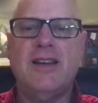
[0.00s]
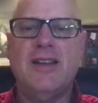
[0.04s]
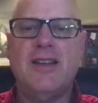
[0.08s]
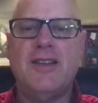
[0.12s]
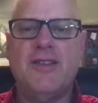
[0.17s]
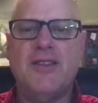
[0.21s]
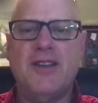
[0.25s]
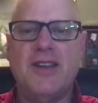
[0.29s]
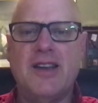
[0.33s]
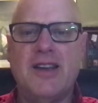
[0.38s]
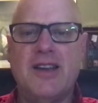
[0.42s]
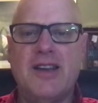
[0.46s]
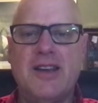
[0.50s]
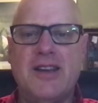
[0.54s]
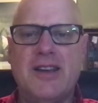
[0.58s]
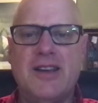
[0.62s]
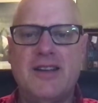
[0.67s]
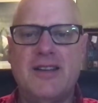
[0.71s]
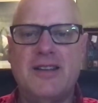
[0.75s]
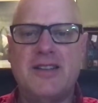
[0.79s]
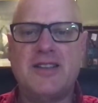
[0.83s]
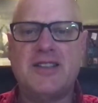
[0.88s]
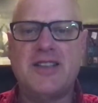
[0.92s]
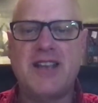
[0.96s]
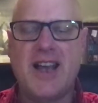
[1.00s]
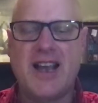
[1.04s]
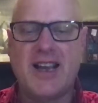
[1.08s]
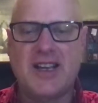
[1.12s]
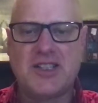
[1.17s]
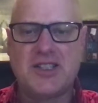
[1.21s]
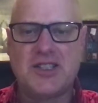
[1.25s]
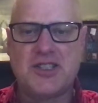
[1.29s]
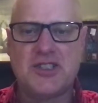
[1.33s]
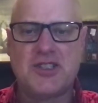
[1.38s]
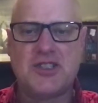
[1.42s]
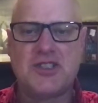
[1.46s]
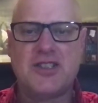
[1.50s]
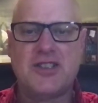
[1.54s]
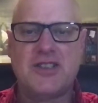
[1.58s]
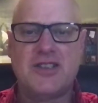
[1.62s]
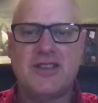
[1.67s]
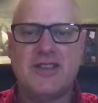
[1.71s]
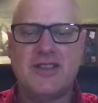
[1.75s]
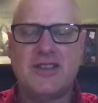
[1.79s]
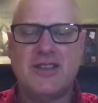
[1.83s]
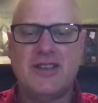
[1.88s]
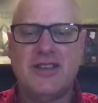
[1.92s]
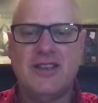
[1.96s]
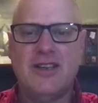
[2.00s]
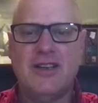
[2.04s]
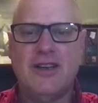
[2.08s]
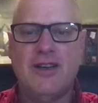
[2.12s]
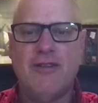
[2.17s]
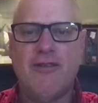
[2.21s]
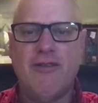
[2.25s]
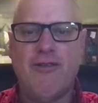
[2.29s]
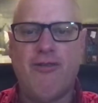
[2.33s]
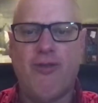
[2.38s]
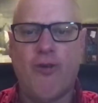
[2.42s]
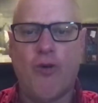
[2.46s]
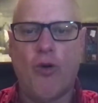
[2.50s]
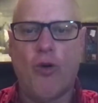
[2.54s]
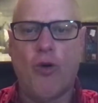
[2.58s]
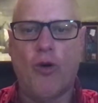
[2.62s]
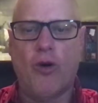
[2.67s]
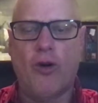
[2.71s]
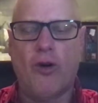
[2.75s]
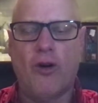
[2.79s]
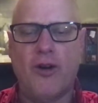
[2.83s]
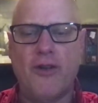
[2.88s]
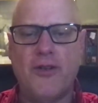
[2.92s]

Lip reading: The texts for